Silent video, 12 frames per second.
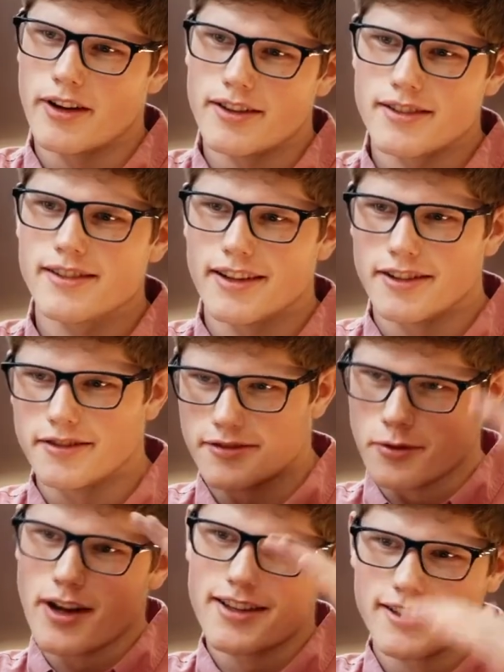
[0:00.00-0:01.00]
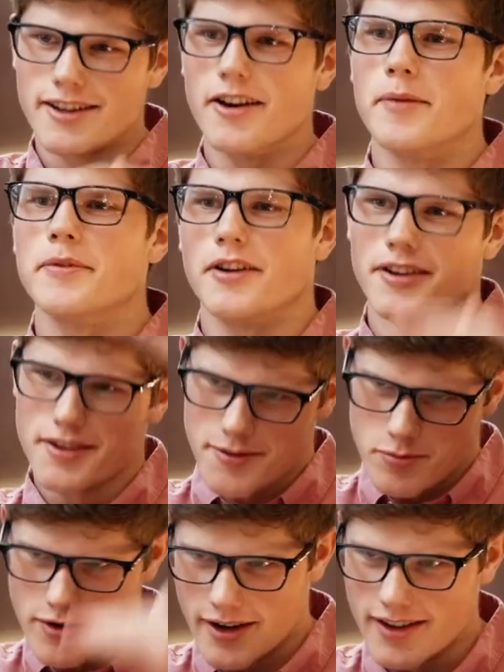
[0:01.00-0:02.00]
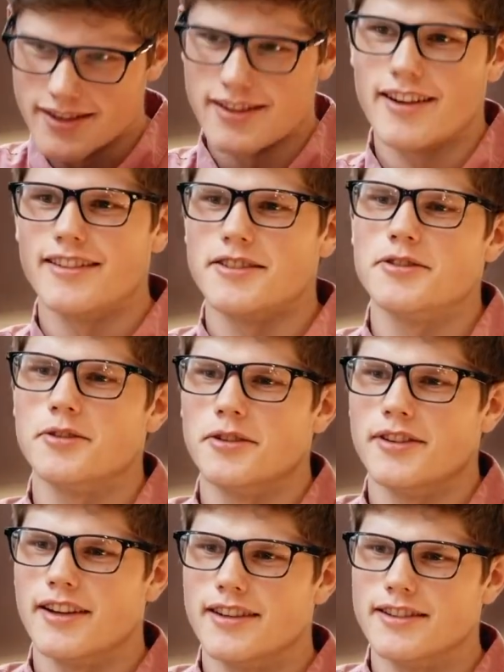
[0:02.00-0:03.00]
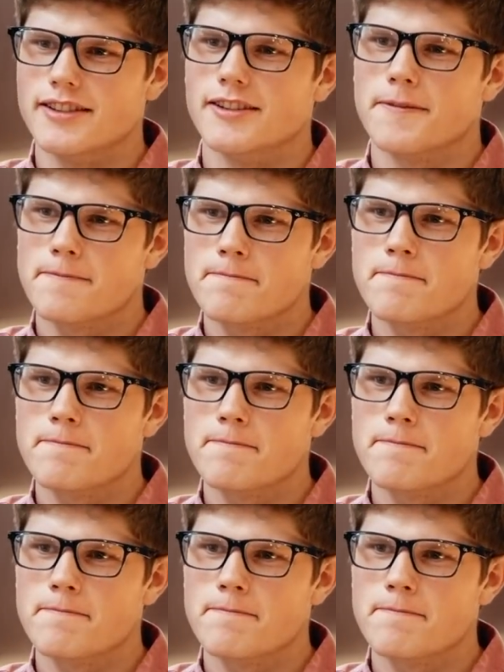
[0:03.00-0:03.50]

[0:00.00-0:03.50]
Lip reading: right? Instead of rising up, they're going to just bring us down is sort of the idea.